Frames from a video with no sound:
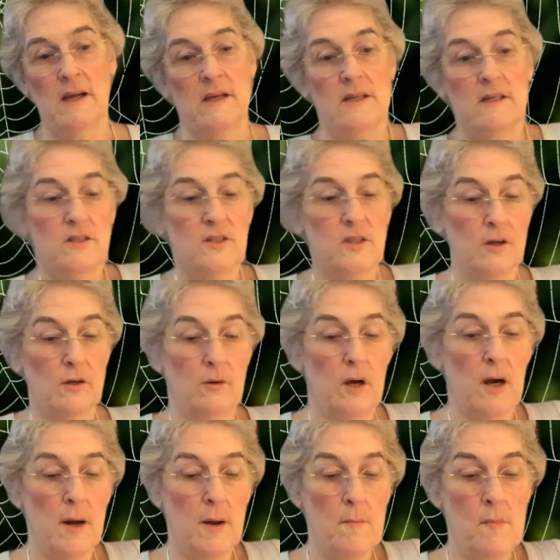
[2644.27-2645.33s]
So
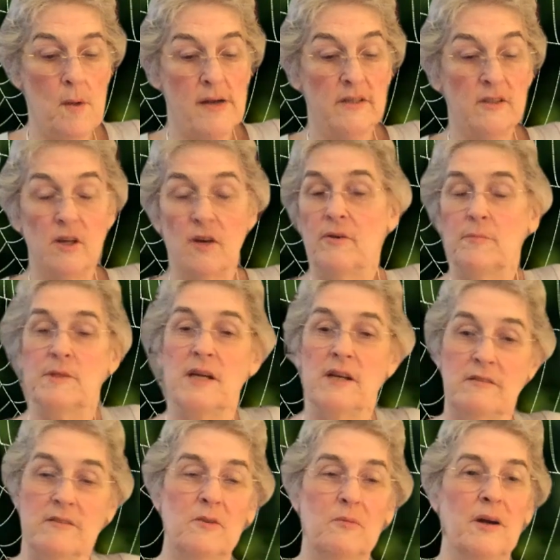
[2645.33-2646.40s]
I don't know if I'm
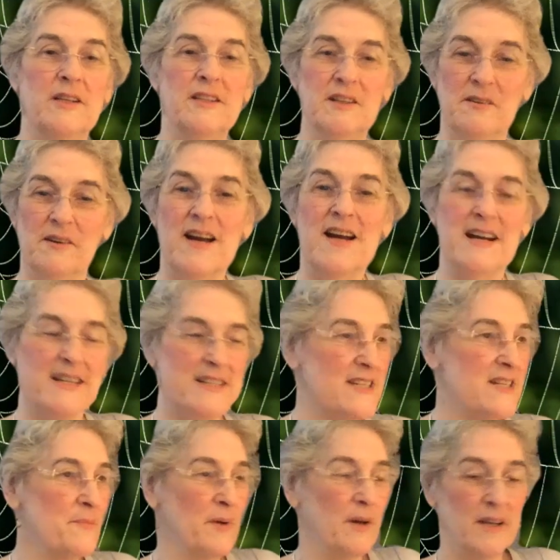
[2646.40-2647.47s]
telling you what you
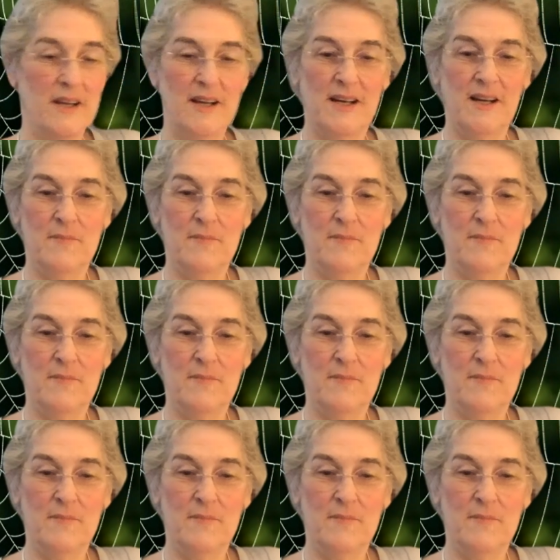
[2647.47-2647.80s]
asked, but